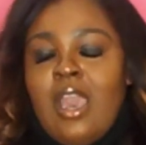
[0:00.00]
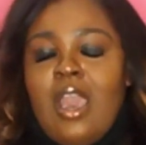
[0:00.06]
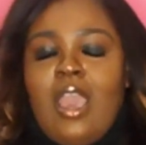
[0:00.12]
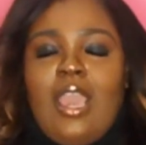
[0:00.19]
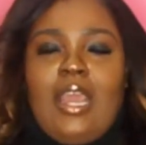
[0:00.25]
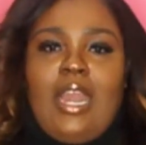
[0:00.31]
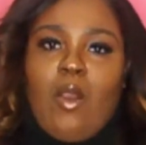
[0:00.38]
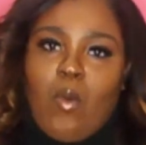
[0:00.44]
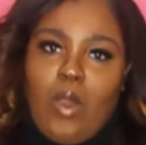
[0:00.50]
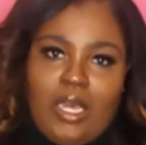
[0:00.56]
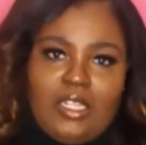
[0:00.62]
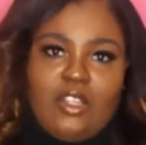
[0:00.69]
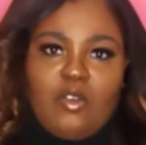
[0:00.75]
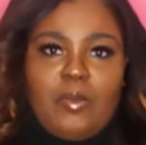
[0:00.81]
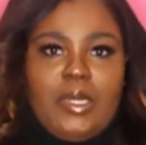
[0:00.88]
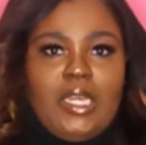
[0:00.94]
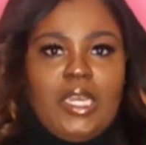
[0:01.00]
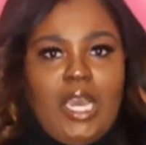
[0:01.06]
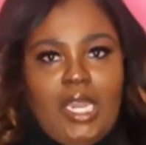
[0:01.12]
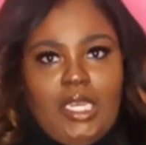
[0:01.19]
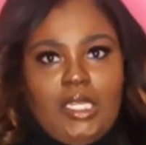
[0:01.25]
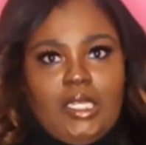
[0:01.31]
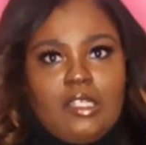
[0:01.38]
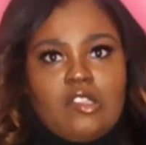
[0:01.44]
and I want a little bit of color.